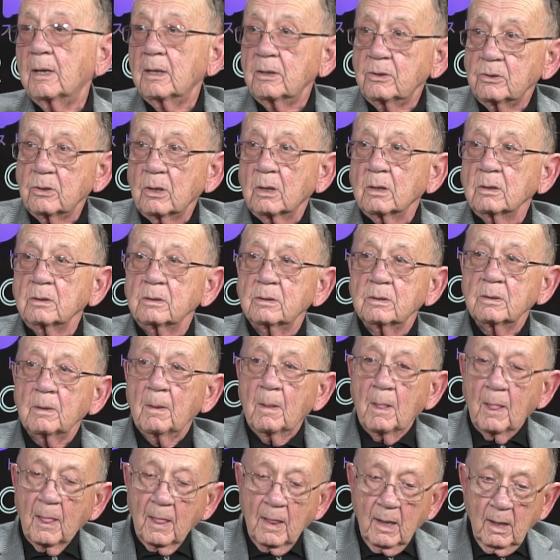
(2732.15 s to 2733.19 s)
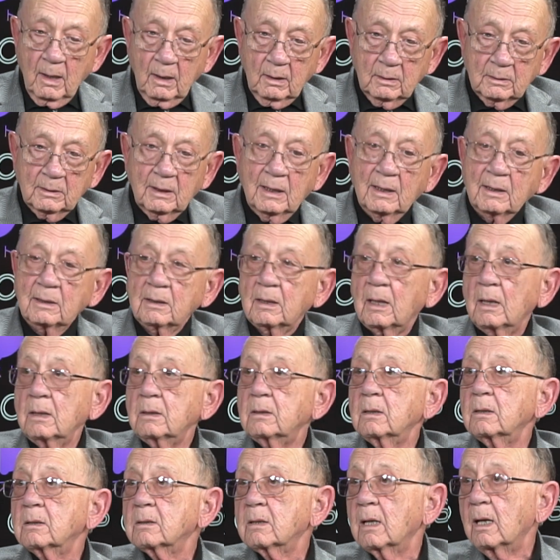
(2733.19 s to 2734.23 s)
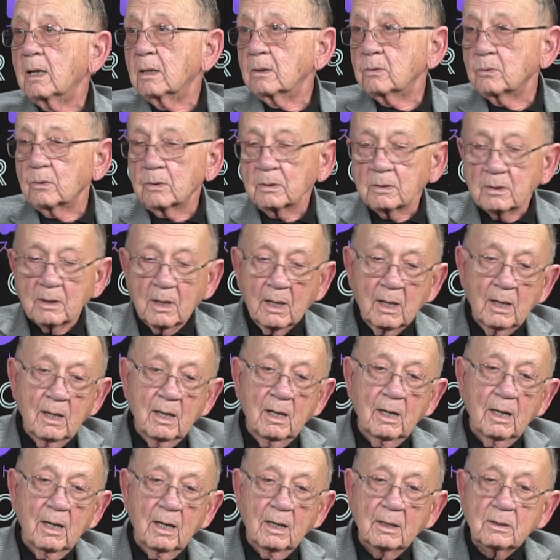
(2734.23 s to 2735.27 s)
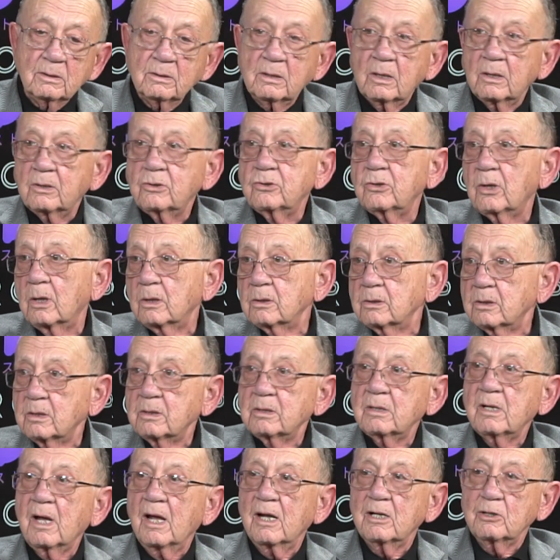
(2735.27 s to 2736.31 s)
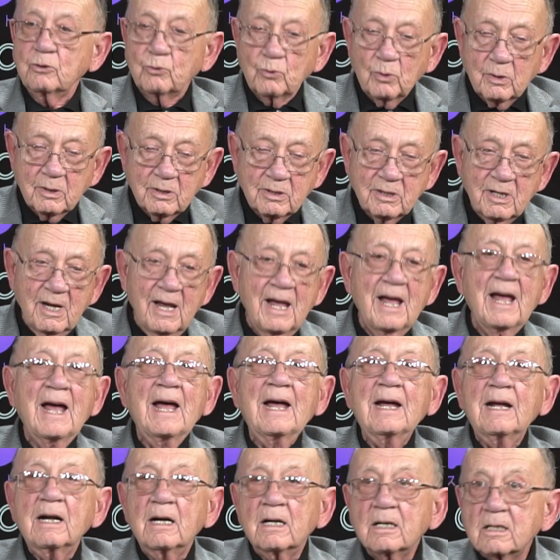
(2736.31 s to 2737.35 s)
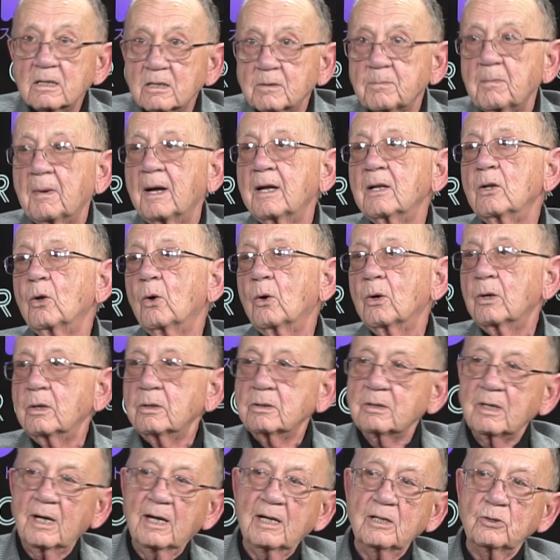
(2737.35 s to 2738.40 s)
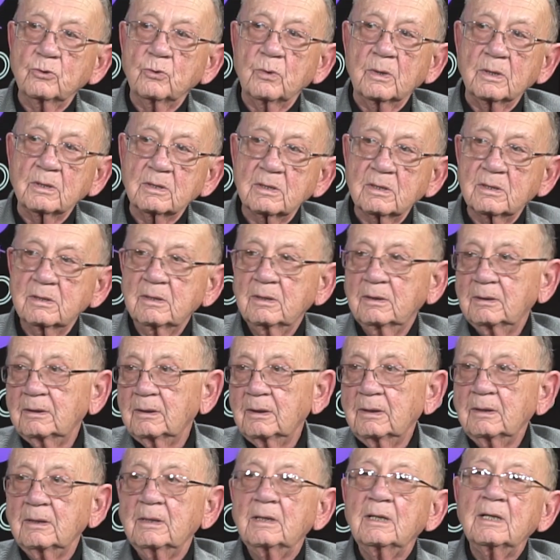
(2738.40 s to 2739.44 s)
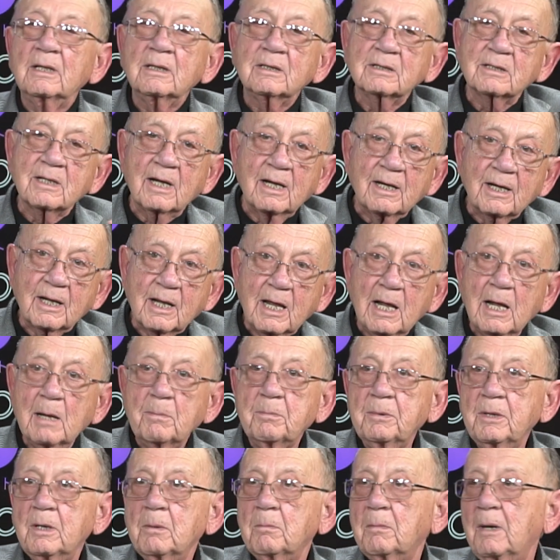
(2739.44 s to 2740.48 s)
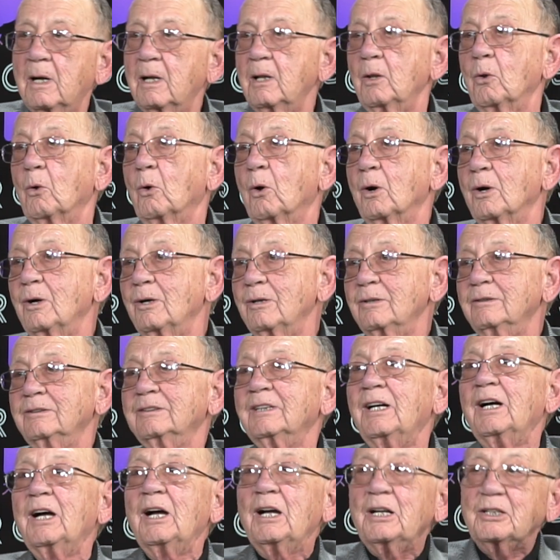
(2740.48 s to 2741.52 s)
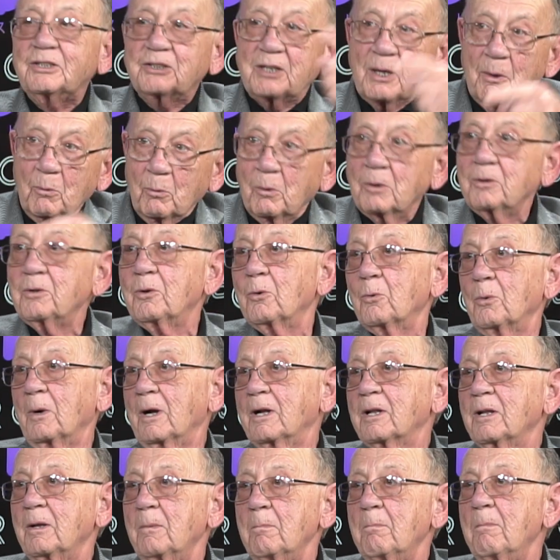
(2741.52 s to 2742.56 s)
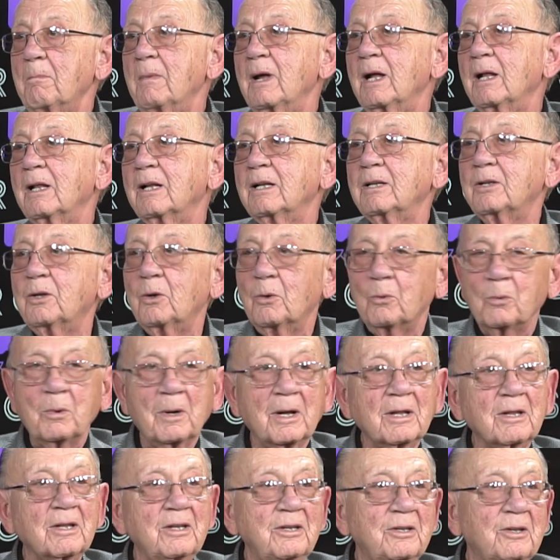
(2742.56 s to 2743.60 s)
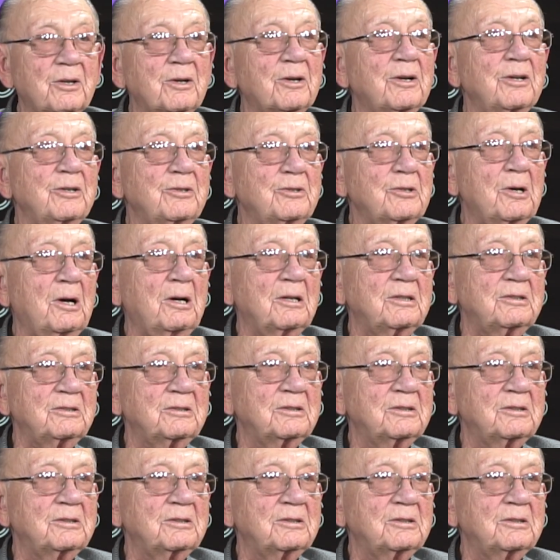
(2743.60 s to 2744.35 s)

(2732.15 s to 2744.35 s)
judge. Take this address. Here's the judge's address. Here's my lawyer's address. Send a copy to my lawyer and send one directly, mail it directly to the judge.